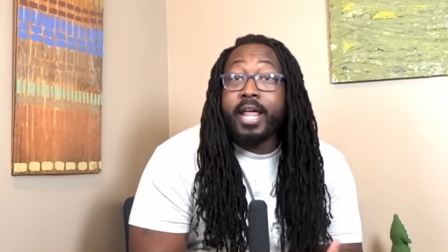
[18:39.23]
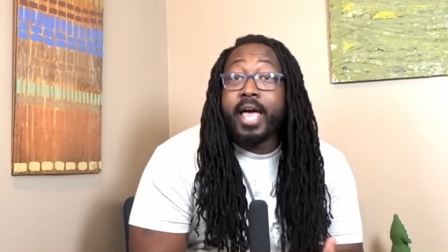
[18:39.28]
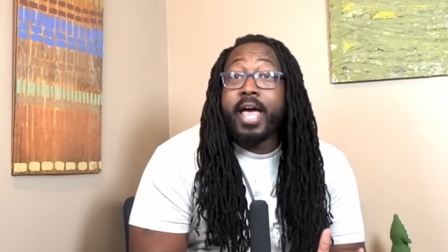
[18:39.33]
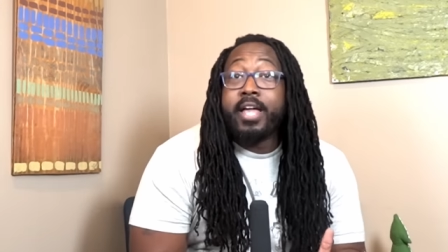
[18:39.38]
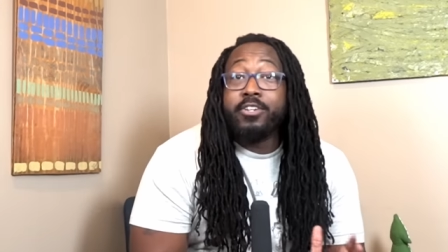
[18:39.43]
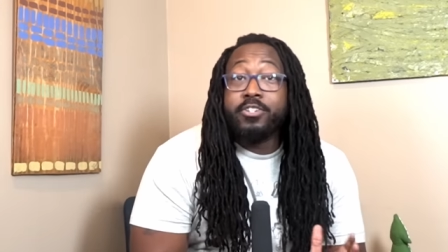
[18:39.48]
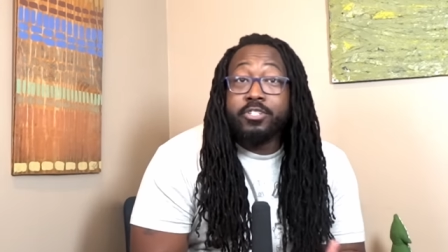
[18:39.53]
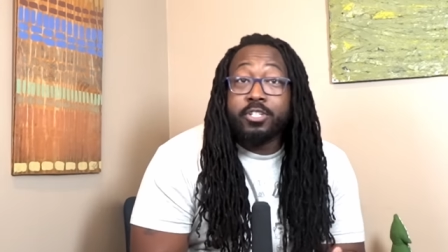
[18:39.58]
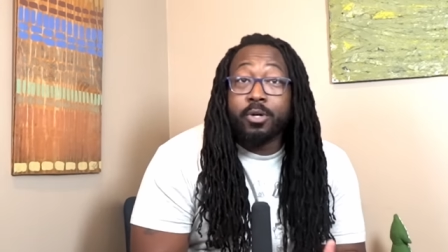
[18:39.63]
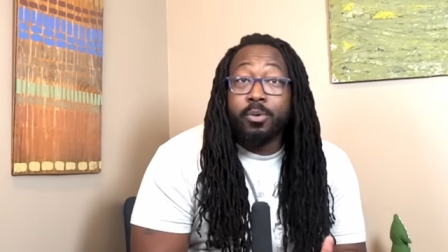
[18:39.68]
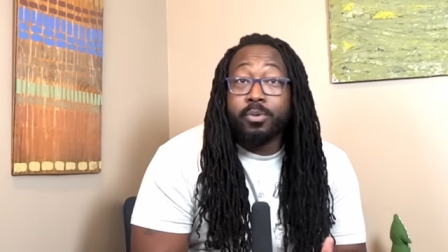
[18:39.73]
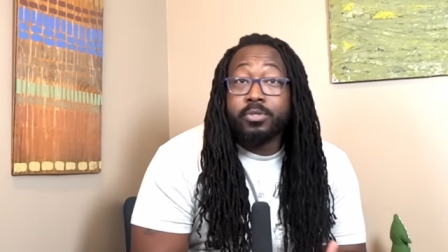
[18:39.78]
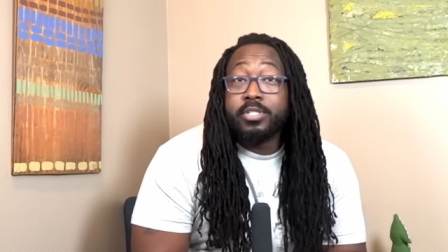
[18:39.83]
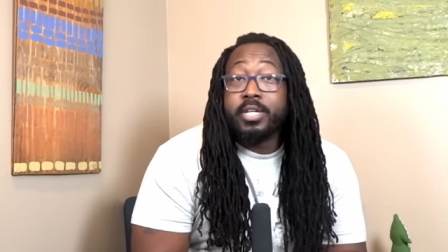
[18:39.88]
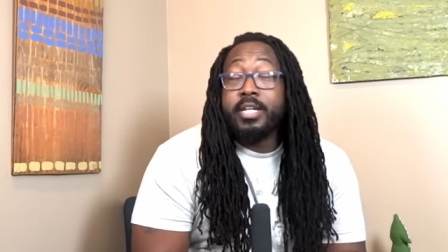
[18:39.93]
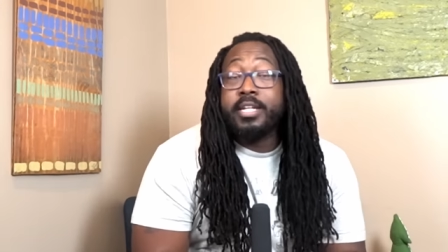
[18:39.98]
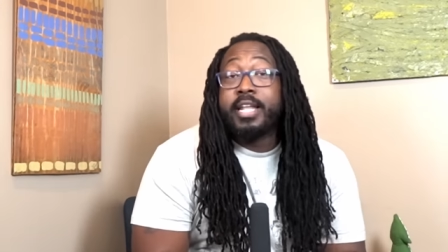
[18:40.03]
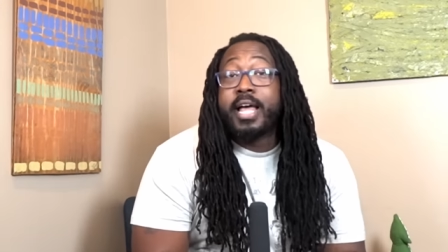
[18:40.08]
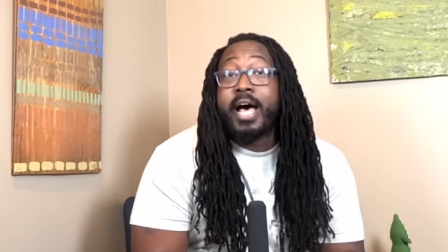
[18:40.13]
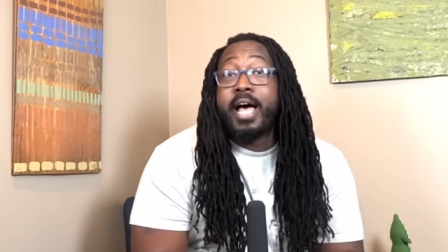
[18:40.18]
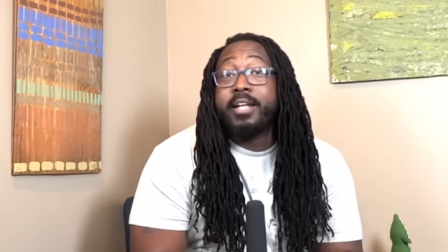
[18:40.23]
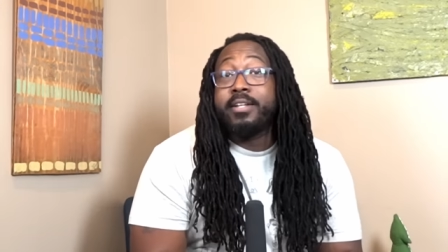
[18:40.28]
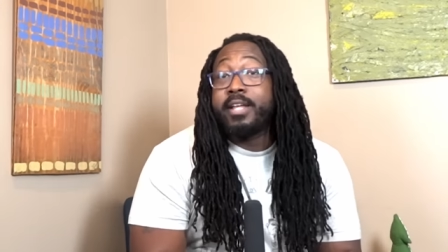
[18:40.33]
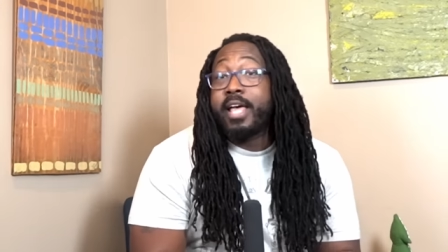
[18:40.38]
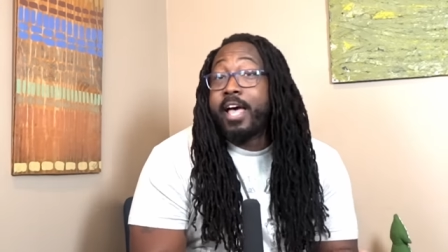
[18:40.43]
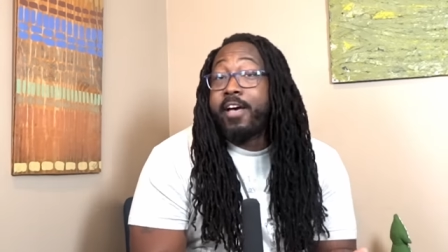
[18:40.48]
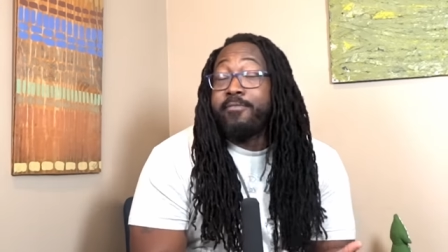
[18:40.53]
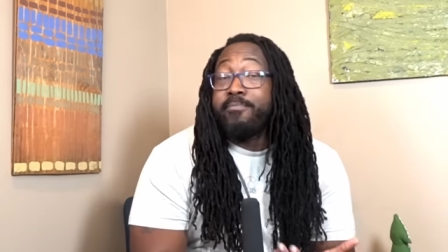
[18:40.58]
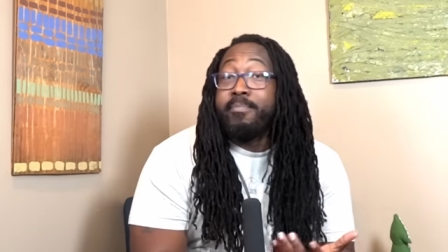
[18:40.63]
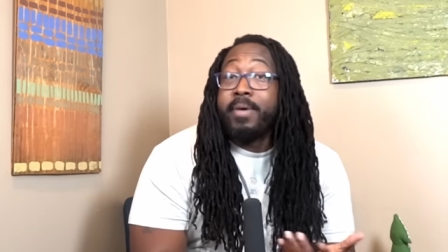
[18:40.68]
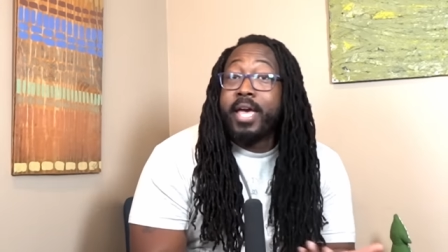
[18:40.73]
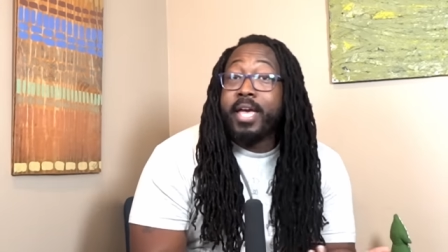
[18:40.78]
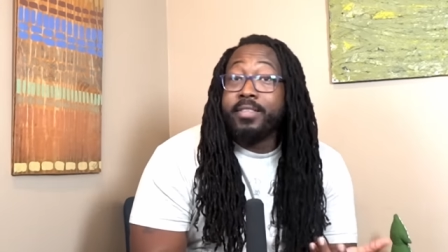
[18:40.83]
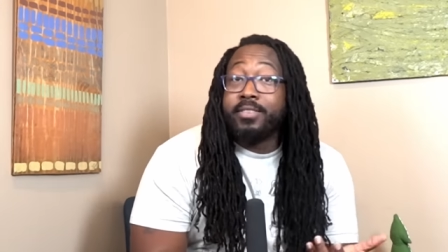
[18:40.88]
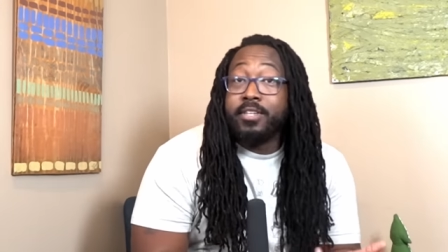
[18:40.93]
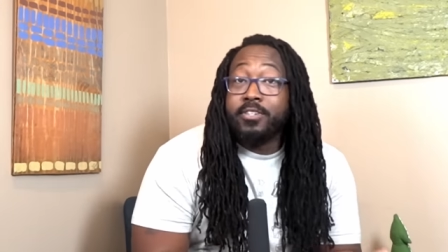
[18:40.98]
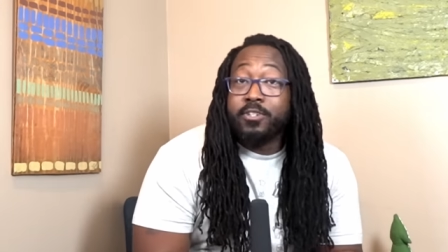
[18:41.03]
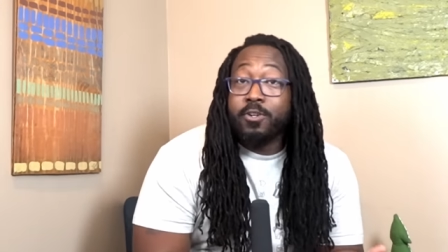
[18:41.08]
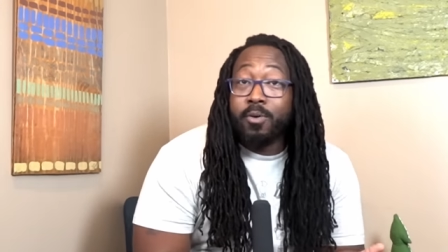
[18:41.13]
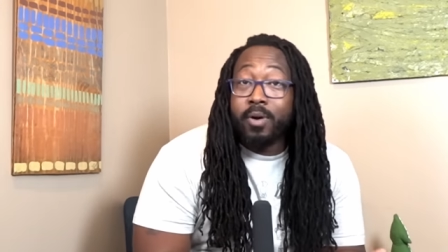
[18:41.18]
at jokes and not have made
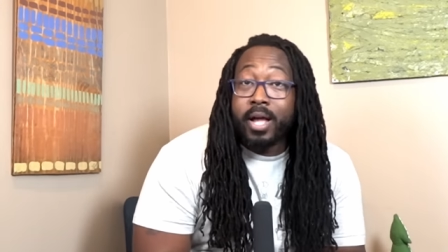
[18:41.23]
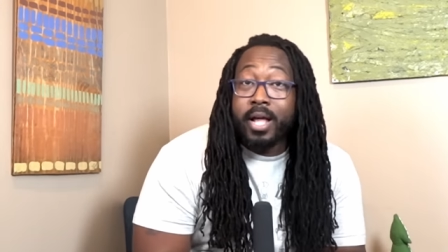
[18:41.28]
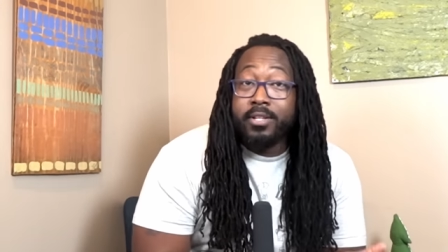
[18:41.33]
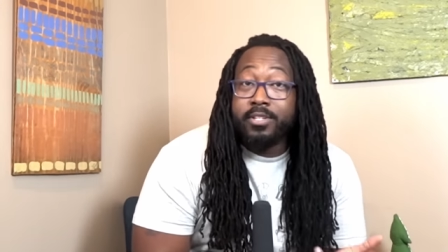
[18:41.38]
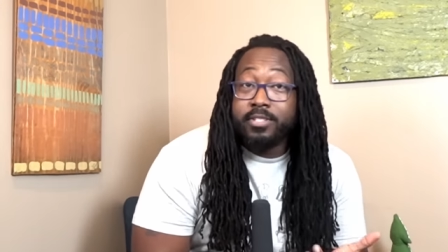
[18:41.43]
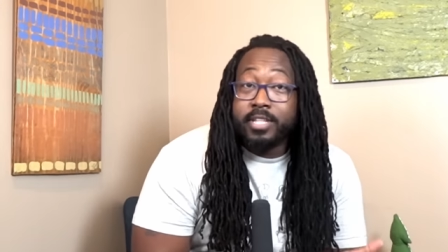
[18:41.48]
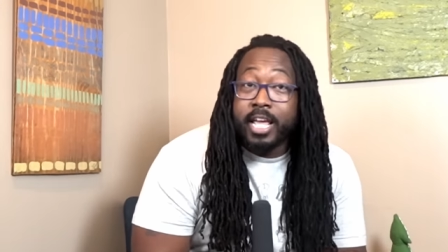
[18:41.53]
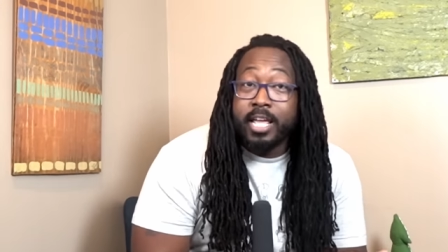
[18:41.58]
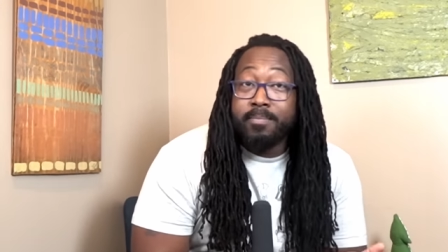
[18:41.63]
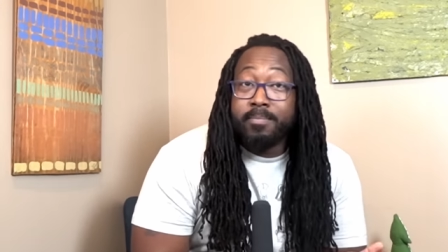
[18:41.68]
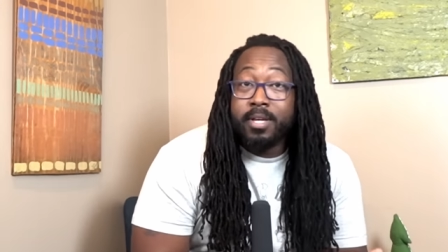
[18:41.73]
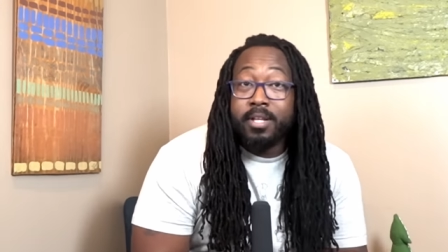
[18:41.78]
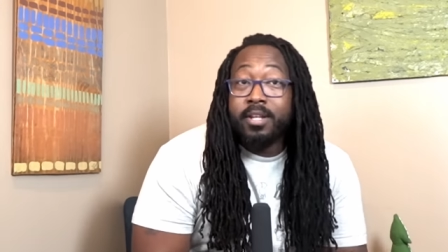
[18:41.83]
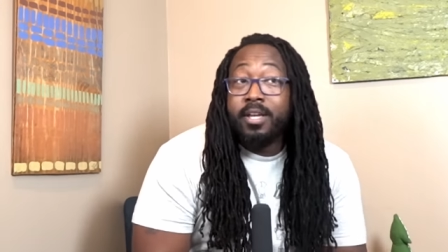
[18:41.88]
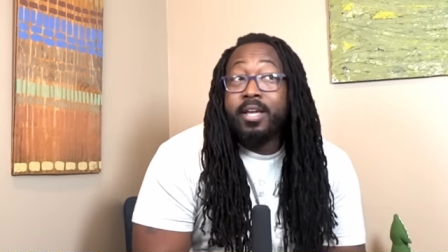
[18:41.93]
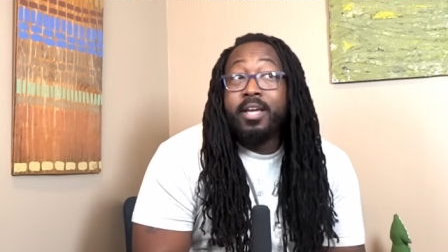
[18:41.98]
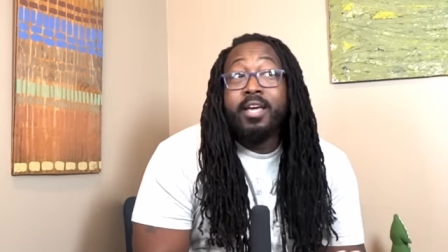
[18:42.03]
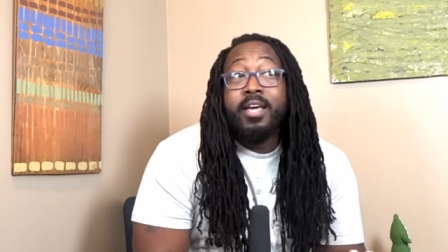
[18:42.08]
this grand statement,